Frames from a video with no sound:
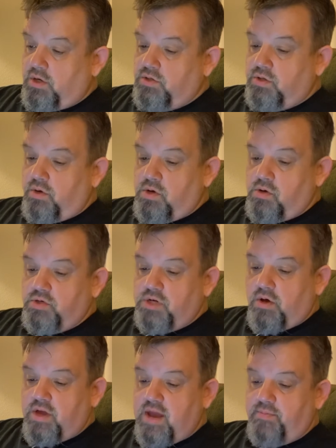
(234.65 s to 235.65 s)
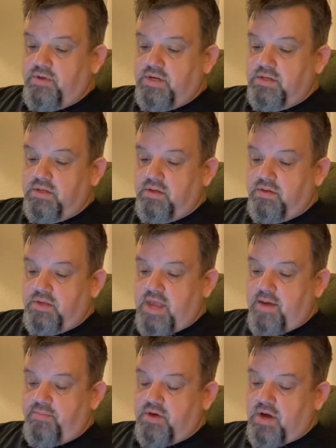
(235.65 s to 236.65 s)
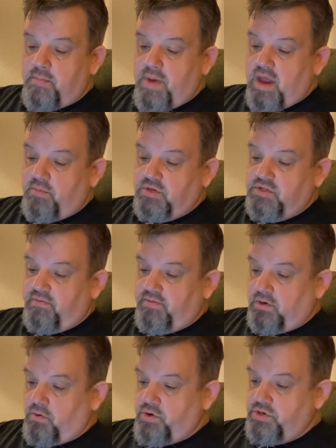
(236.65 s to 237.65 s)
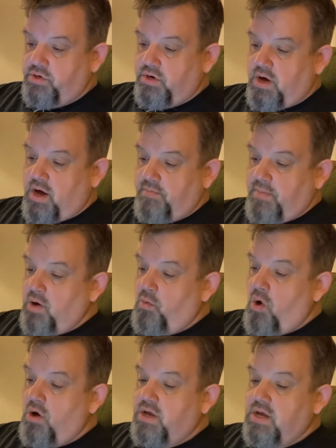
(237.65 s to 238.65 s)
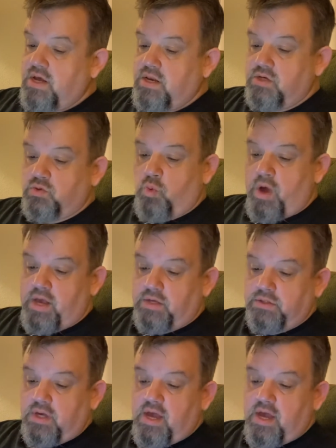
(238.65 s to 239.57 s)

So you shall keep the, keep the commandments of the Lord your God by walking in his ways